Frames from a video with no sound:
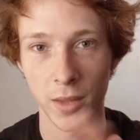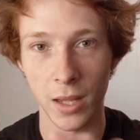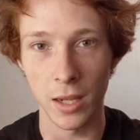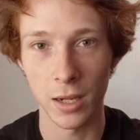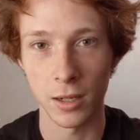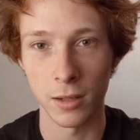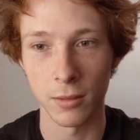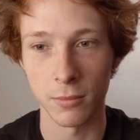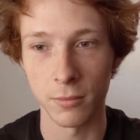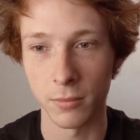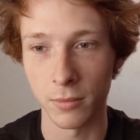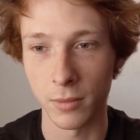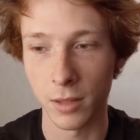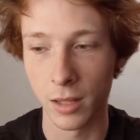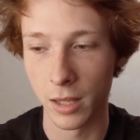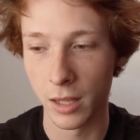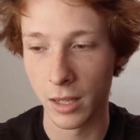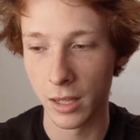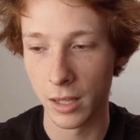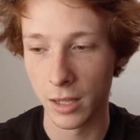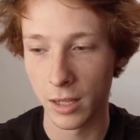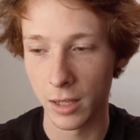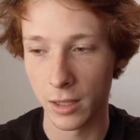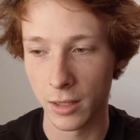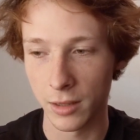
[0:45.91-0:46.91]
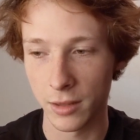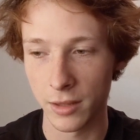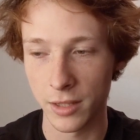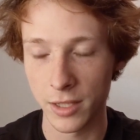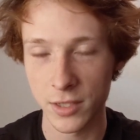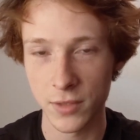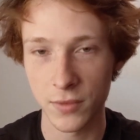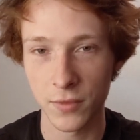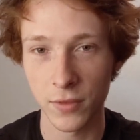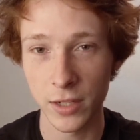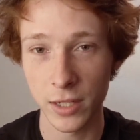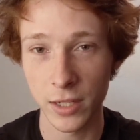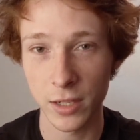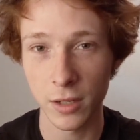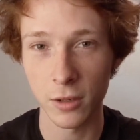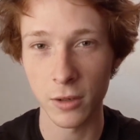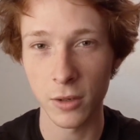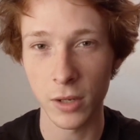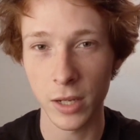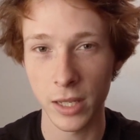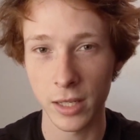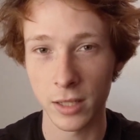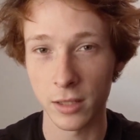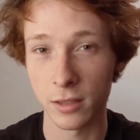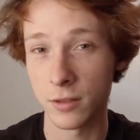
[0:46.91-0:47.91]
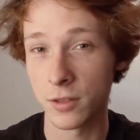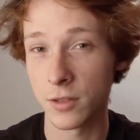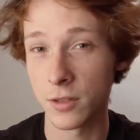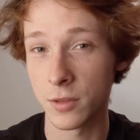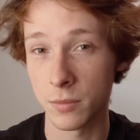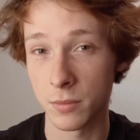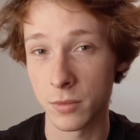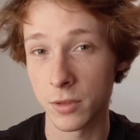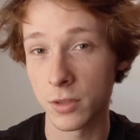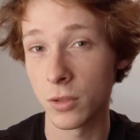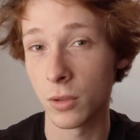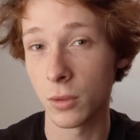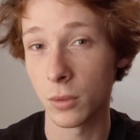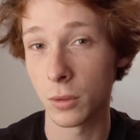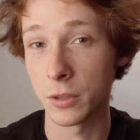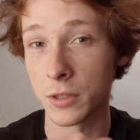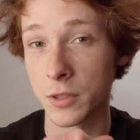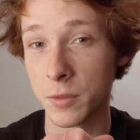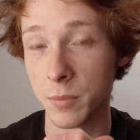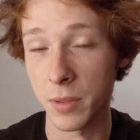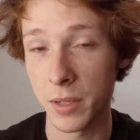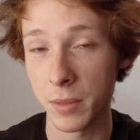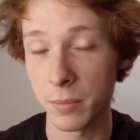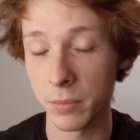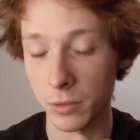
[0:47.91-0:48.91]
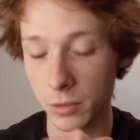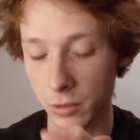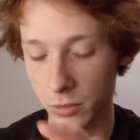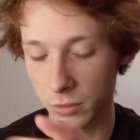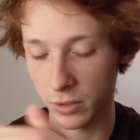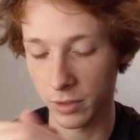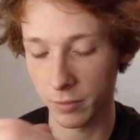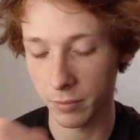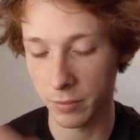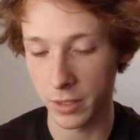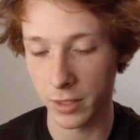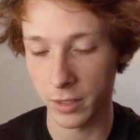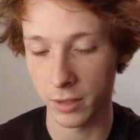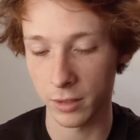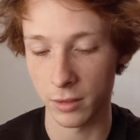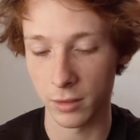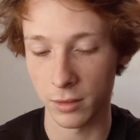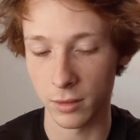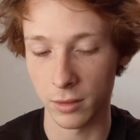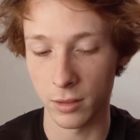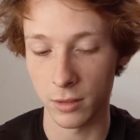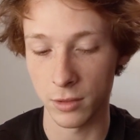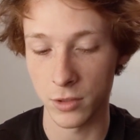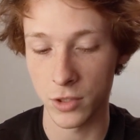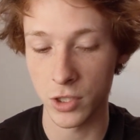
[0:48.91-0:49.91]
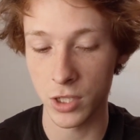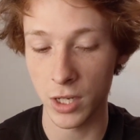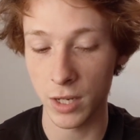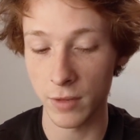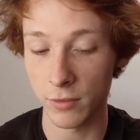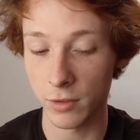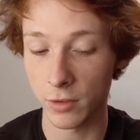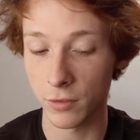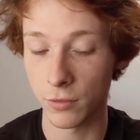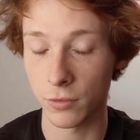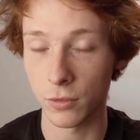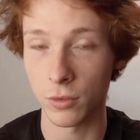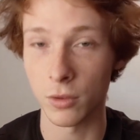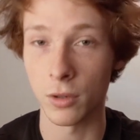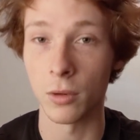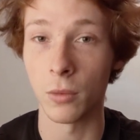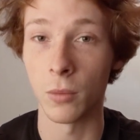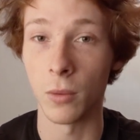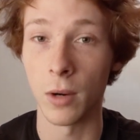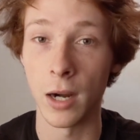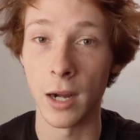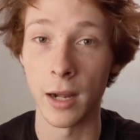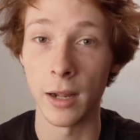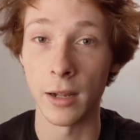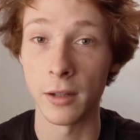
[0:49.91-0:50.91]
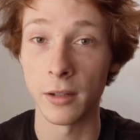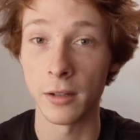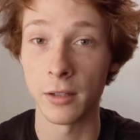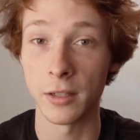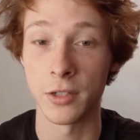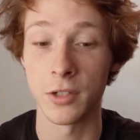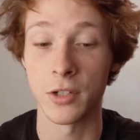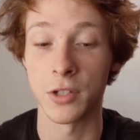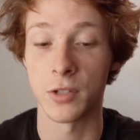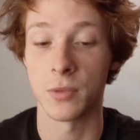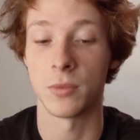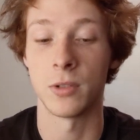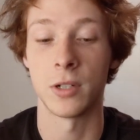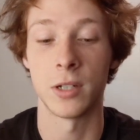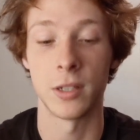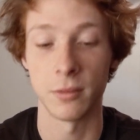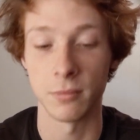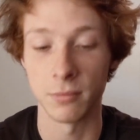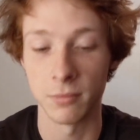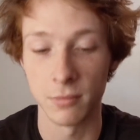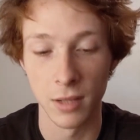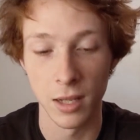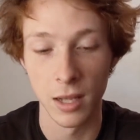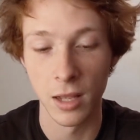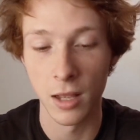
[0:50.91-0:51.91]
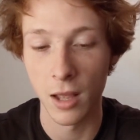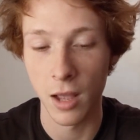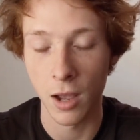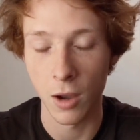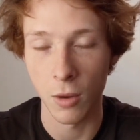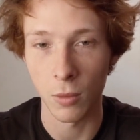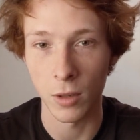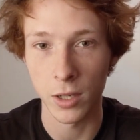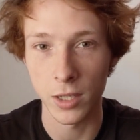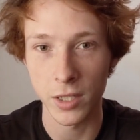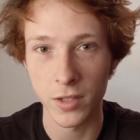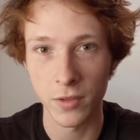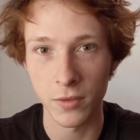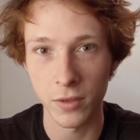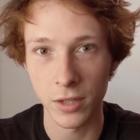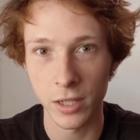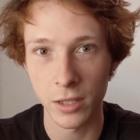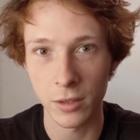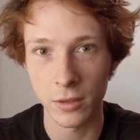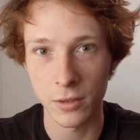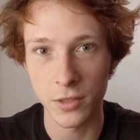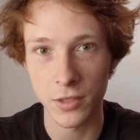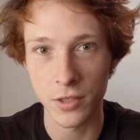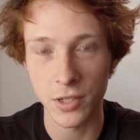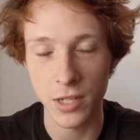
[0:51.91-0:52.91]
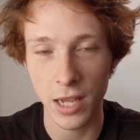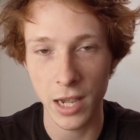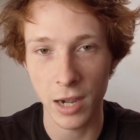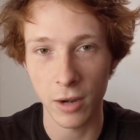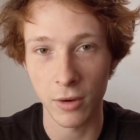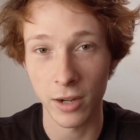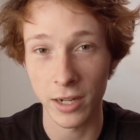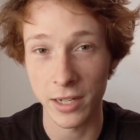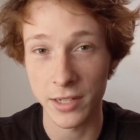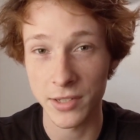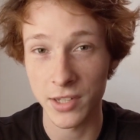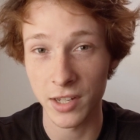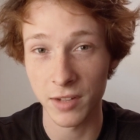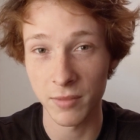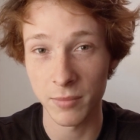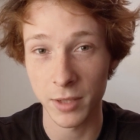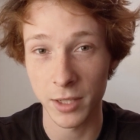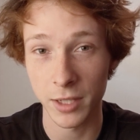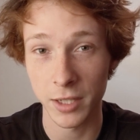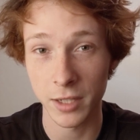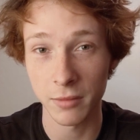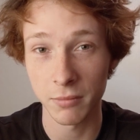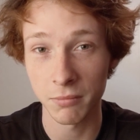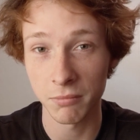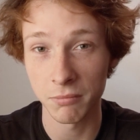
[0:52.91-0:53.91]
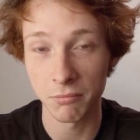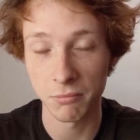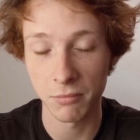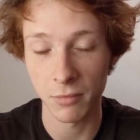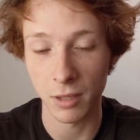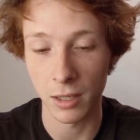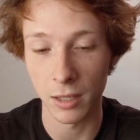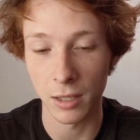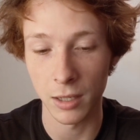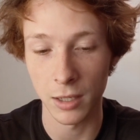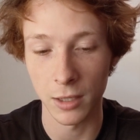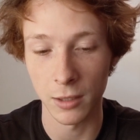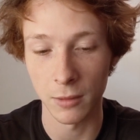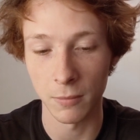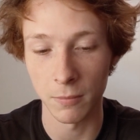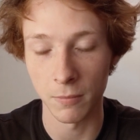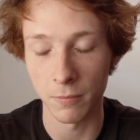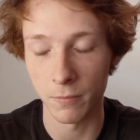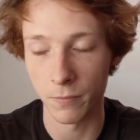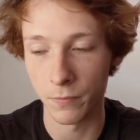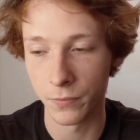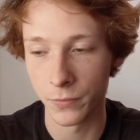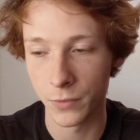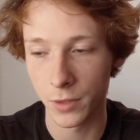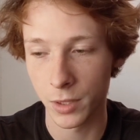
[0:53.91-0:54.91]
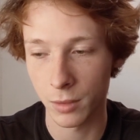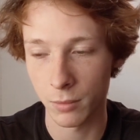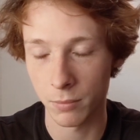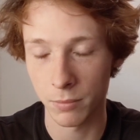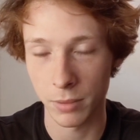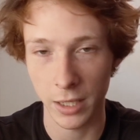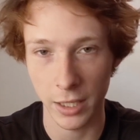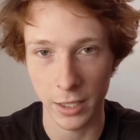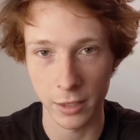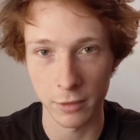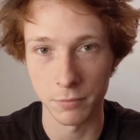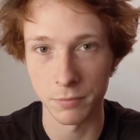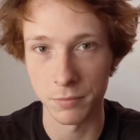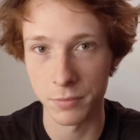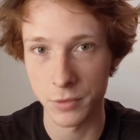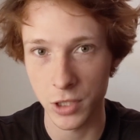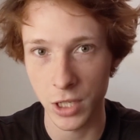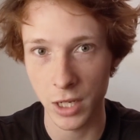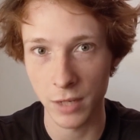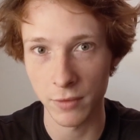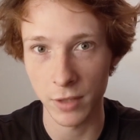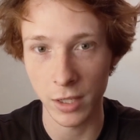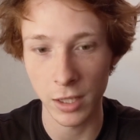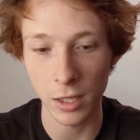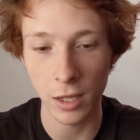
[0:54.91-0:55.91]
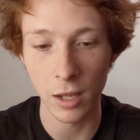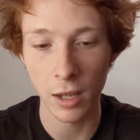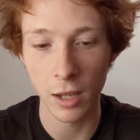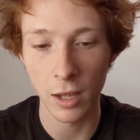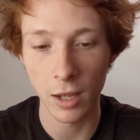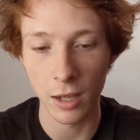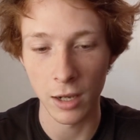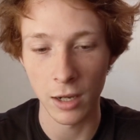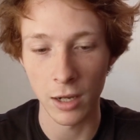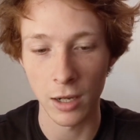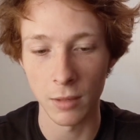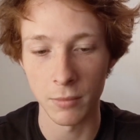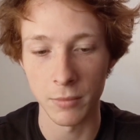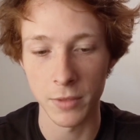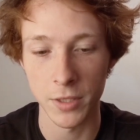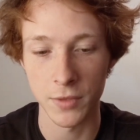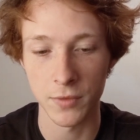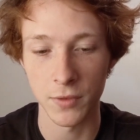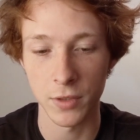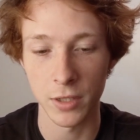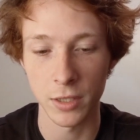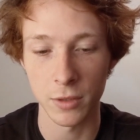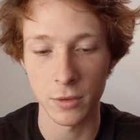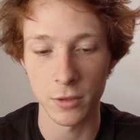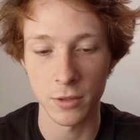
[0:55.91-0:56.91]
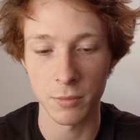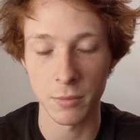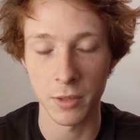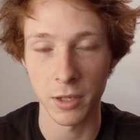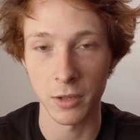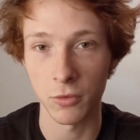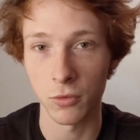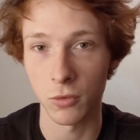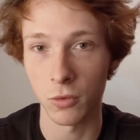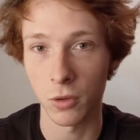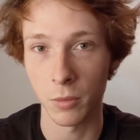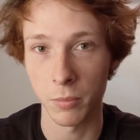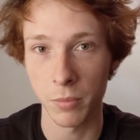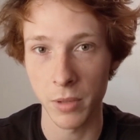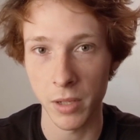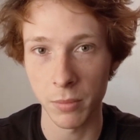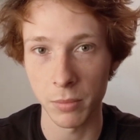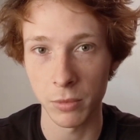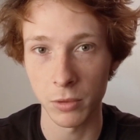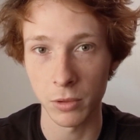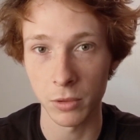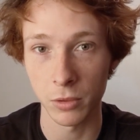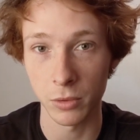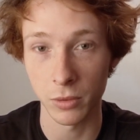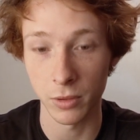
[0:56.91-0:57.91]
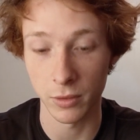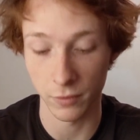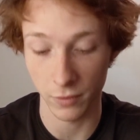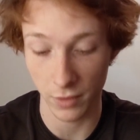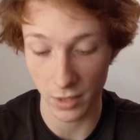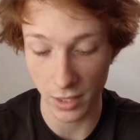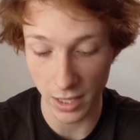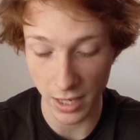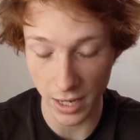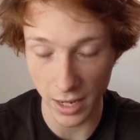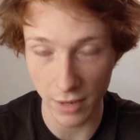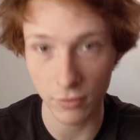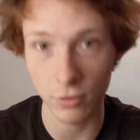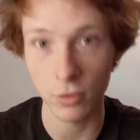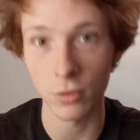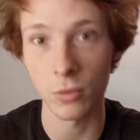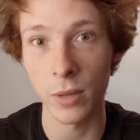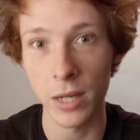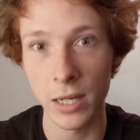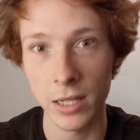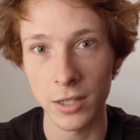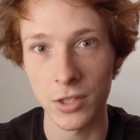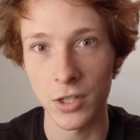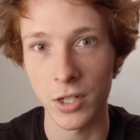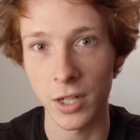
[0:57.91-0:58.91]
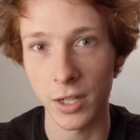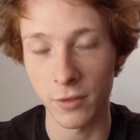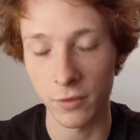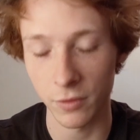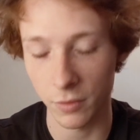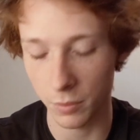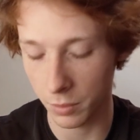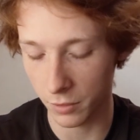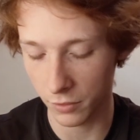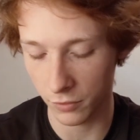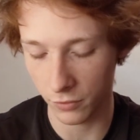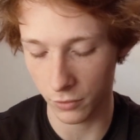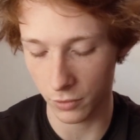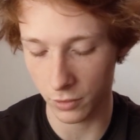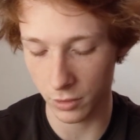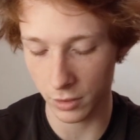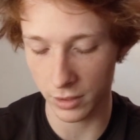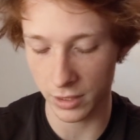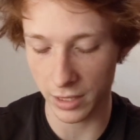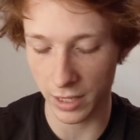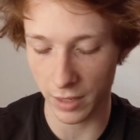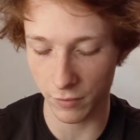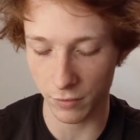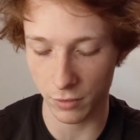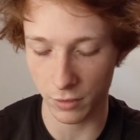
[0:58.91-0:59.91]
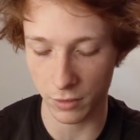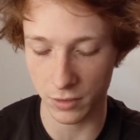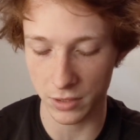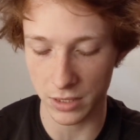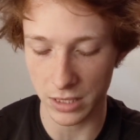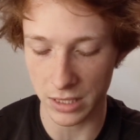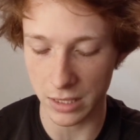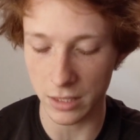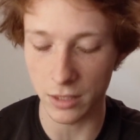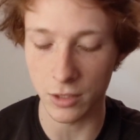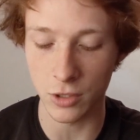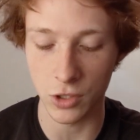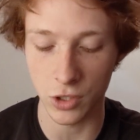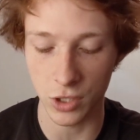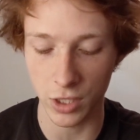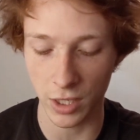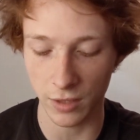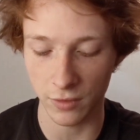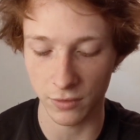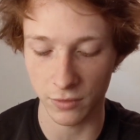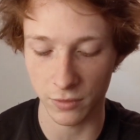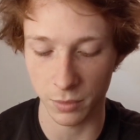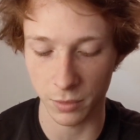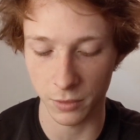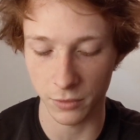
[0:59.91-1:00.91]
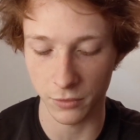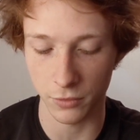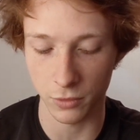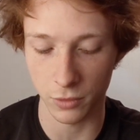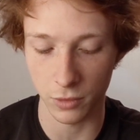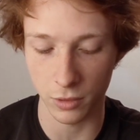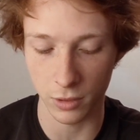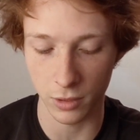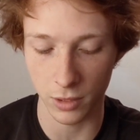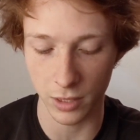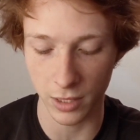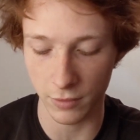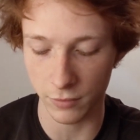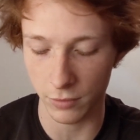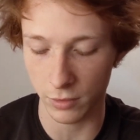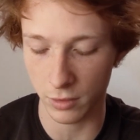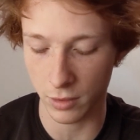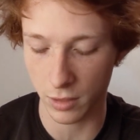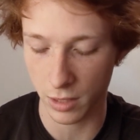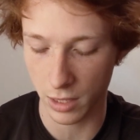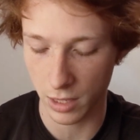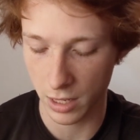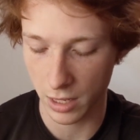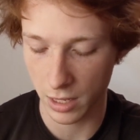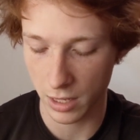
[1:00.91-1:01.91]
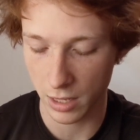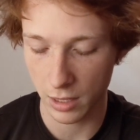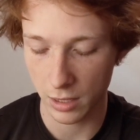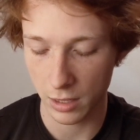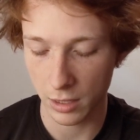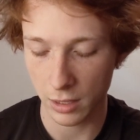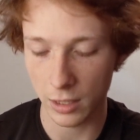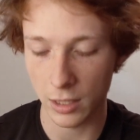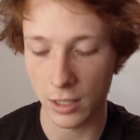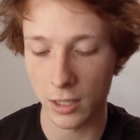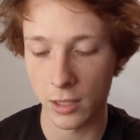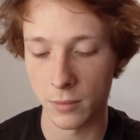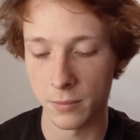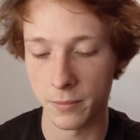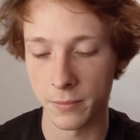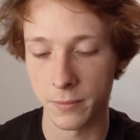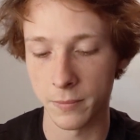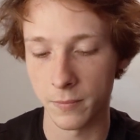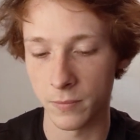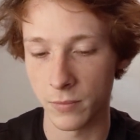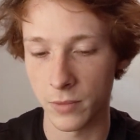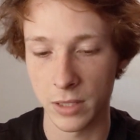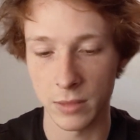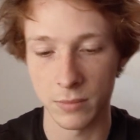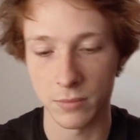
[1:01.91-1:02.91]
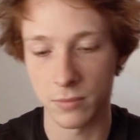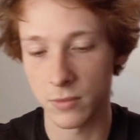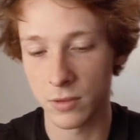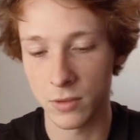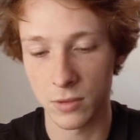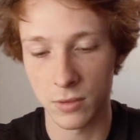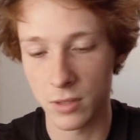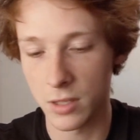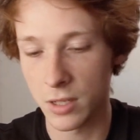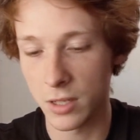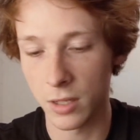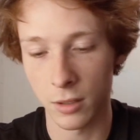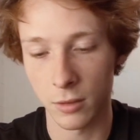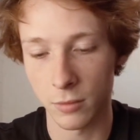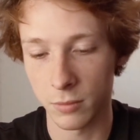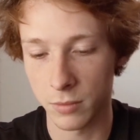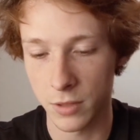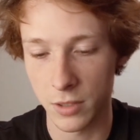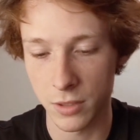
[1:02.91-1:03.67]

um, this video is towards people who have been shaving for a while and just want to watch the video and see how I save money um, by shaving. Um, this video is made for people who have never wet shaved before, never DE shaved before, never, um, you know,